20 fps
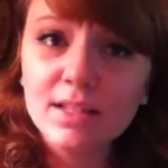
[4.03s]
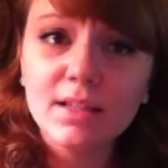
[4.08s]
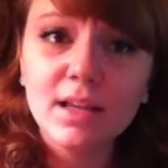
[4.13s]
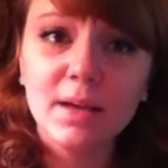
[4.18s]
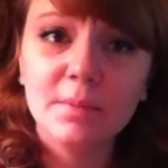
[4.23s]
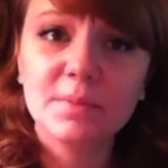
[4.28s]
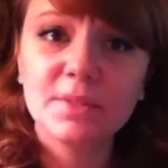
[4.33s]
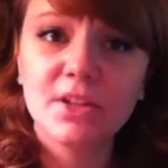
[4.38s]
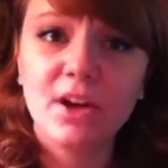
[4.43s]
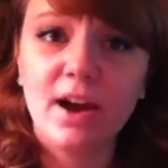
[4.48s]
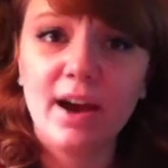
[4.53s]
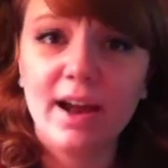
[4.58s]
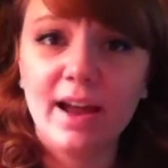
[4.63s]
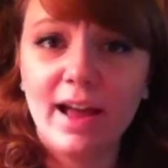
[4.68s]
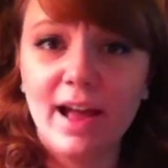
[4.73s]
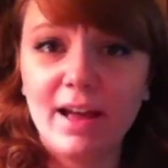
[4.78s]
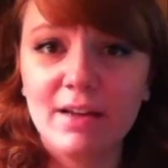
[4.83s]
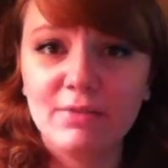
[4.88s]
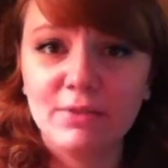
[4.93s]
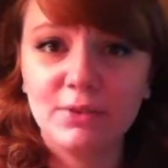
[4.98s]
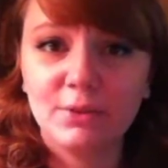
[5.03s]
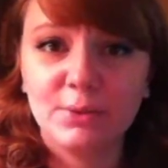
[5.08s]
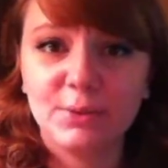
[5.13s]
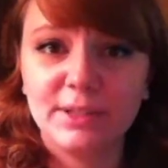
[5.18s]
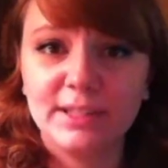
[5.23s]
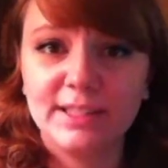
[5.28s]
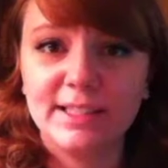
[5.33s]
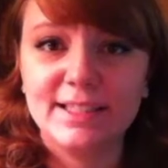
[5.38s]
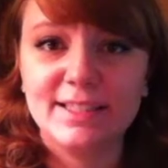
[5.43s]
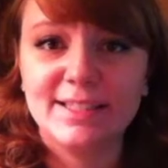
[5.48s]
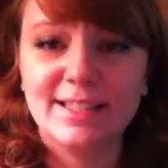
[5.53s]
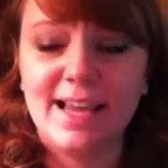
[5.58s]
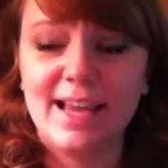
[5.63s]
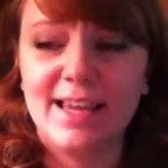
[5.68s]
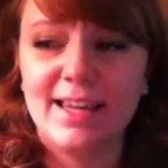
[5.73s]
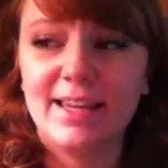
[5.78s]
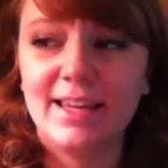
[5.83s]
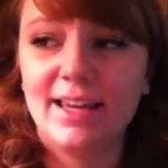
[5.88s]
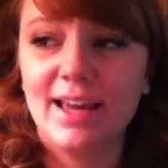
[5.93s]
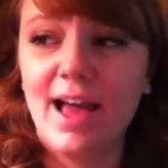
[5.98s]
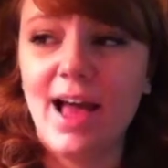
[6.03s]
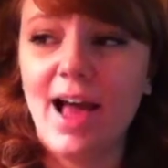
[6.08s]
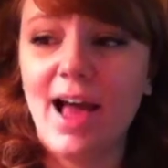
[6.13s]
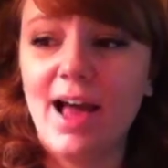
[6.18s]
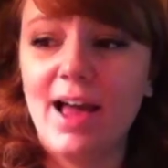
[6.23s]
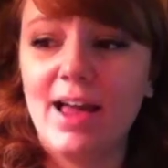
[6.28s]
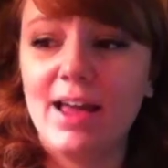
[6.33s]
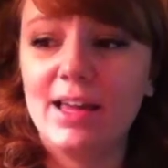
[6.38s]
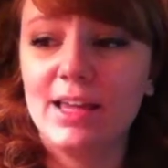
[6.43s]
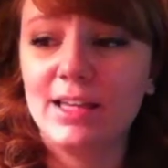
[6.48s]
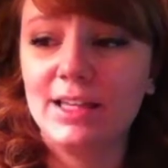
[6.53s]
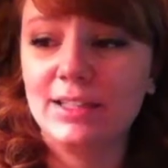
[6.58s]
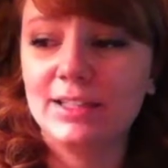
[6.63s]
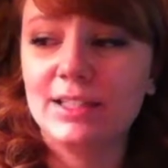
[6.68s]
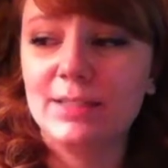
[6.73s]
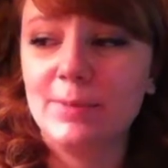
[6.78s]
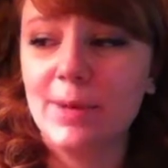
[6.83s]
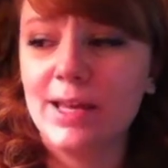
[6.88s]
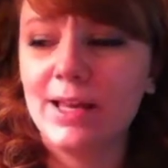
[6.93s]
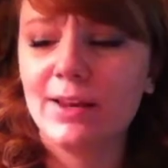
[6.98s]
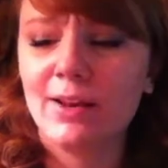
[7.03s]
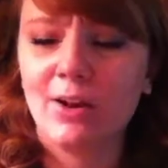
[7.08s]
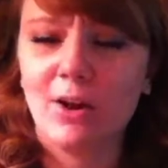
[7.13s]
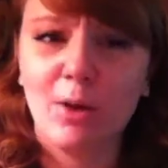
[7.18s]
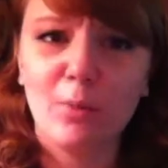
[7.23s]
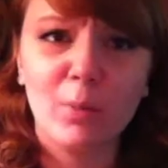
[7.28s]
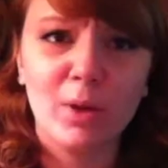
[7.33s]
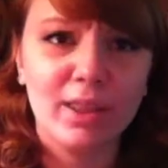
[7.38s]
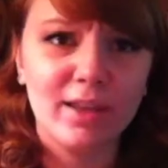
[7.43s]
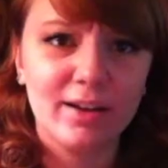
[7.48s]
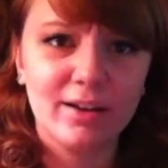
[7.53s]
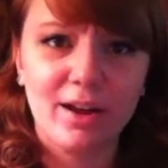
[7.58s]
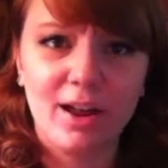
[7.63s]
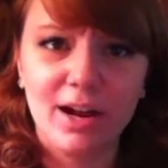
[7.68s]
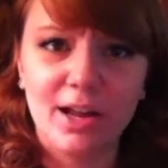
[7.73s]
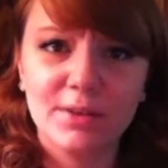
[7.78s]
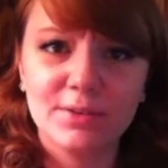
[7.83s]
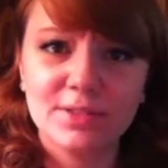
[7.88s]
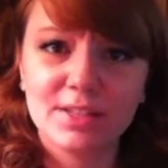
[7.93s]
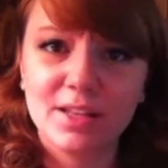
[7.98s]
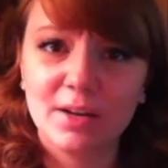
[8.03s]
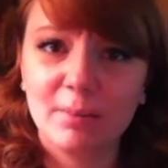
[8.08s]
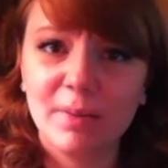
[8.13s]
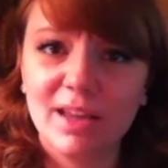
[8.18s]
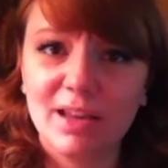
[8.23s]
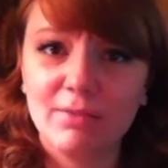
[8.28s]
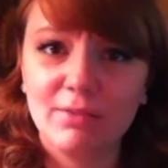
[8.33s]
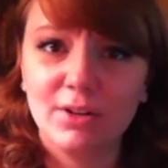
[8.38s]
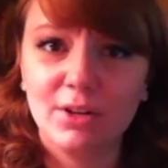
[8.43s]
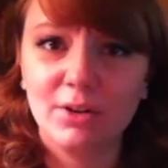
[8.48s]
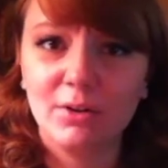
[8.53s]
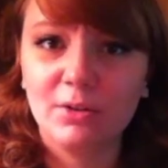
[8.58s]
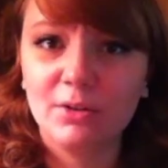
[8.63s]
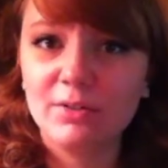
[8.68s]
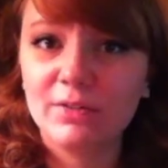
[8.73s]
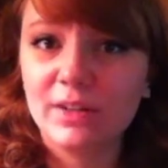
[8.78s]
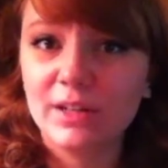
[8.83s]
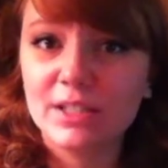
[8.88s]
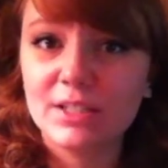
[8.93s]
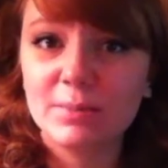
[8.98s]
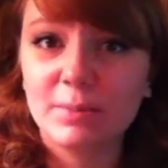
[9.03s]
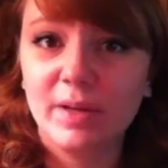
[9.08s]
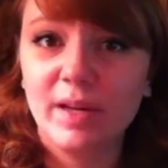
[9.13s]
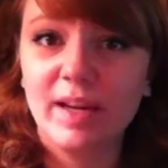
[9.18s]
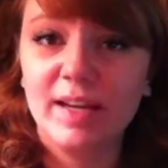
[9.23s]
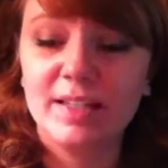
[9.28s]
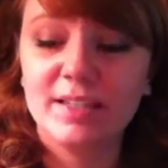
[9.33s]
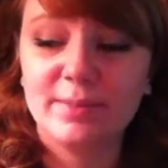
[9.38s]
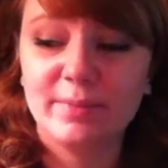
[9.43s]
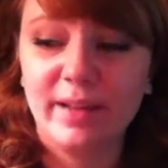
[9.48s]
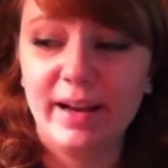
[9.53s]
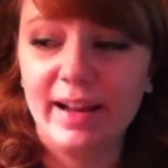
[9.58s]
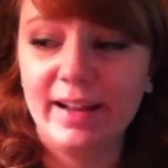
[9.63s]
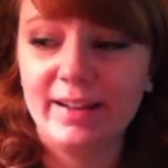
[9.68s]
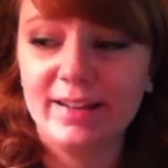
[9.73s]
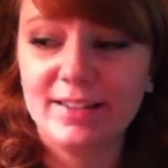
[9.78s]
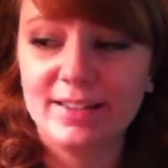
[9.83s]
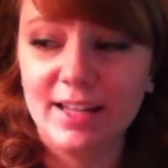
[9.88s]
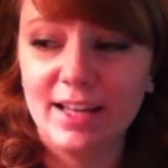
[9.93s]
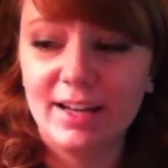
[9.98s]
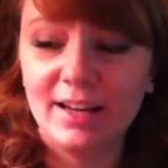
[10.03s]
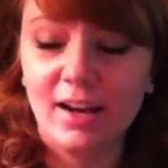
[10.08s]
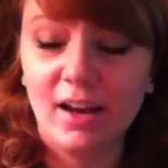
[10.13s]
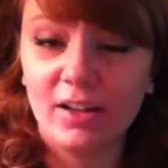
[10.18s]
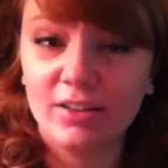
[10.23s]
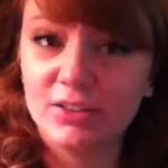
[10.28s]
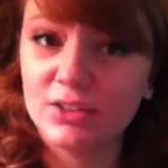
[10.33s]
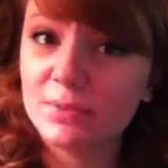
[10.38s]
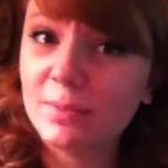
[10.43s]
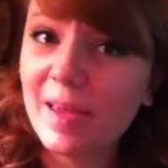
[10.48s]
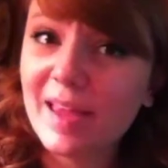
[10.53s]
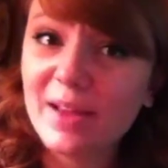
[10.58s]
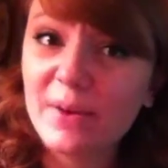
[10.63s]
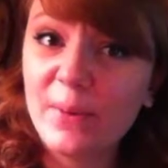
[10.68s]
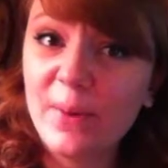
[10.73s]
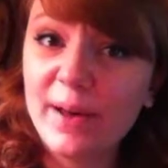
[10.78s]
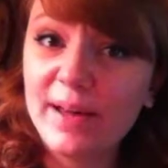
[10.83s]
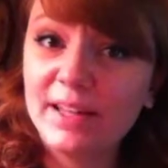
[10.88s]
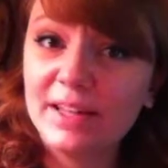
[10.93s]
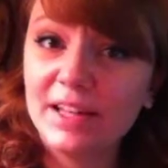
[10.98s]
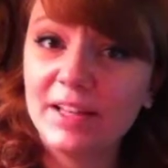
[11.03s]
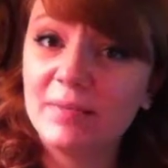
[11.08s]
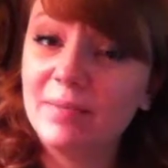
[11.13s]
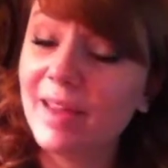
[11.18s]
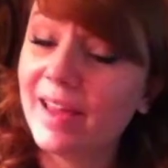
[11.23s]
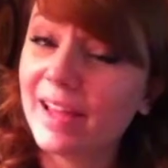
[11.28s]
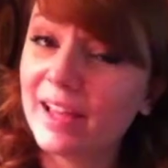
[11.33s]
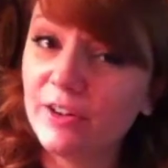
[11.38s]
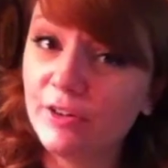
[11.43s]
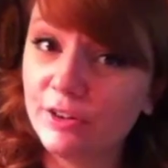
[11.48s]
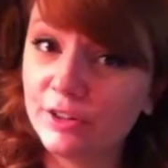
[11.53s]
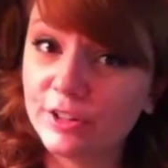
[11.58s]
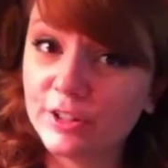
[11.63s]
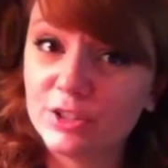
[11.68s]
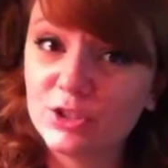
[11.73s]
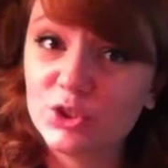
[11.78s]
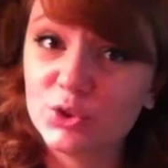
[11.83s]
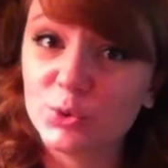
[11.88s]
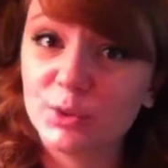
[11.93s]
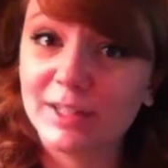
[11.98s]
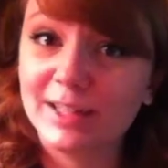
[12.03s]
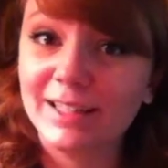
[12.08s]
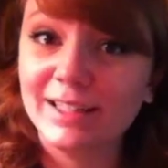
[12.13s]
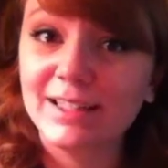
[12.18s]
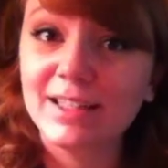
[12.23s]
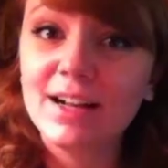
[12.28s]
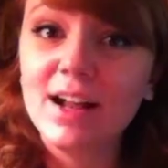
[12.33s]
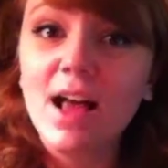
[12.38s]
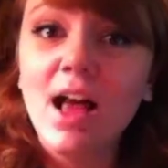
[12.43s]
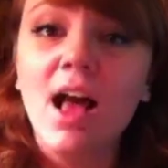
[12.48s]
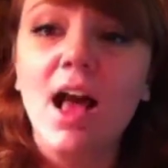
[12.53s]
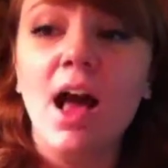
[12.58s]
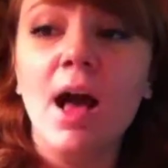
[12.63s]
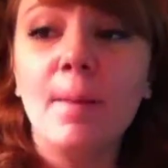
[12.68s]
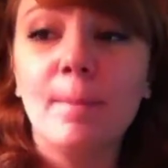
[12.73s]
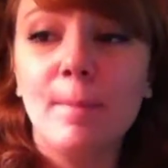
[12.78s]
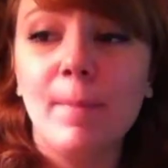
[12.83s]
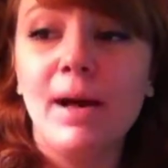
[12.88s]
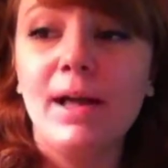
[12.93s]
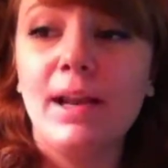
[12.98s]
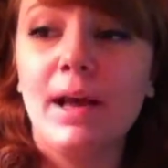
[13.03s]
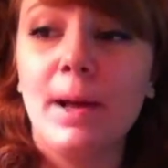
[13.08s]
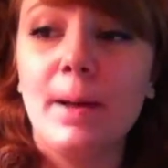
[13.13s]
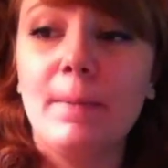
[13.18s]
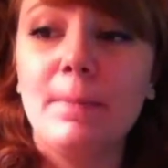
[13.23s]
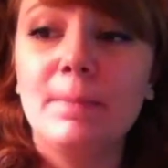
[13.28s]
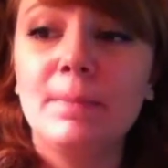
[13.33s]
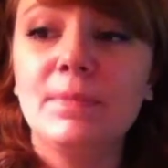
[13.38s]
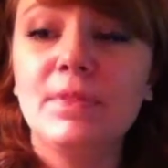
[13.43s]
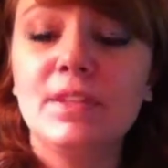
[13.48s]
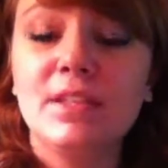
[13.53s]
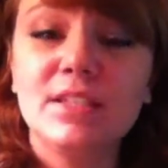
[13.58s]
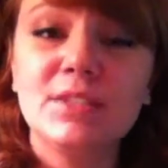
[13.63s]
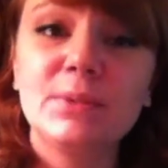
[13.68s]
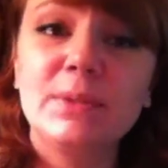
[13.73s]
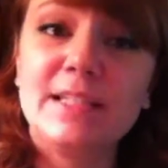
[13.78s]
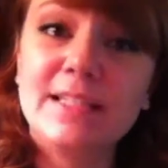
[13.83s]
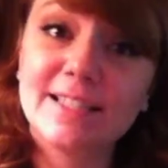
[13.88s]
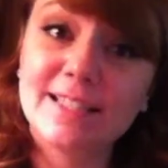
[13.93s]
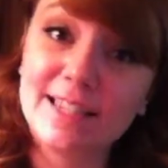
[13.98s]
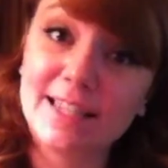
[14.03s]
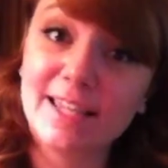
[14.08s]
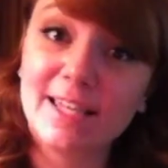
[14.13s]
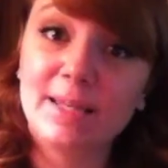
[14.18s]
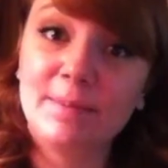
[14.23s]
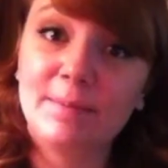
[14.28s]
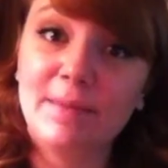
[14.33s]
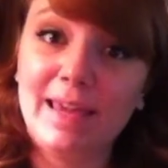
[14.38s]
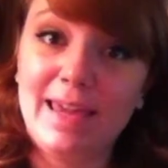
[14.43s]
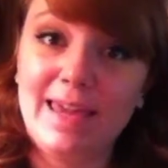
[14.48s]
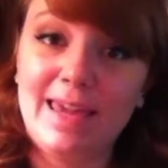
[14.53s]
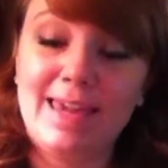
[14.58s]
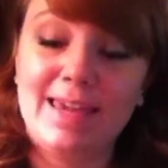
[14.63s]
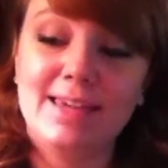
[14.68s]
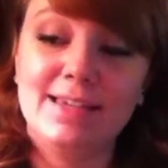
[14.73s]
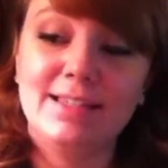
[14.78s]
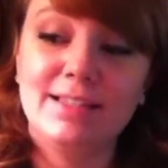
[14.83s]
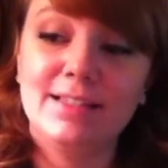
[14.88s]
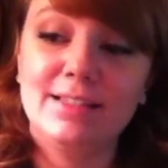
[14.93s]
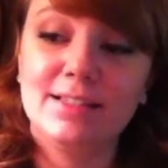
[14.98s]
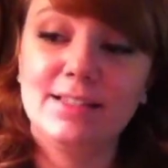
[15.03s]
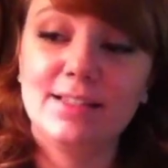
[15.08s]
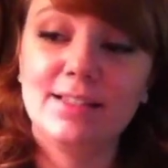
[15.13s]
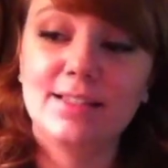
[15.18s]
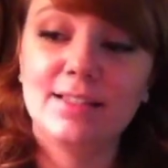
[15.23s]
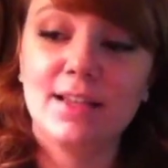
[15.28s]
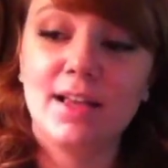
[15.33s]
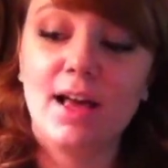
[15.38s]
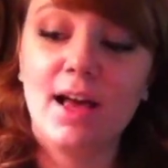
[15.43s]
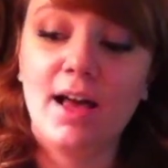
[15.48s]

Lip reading: I'm sorry, I feel really sick. I debated on whether or not I was going to make a video in the first place, but I decided I'll just make one and make it really short. But this week's theme is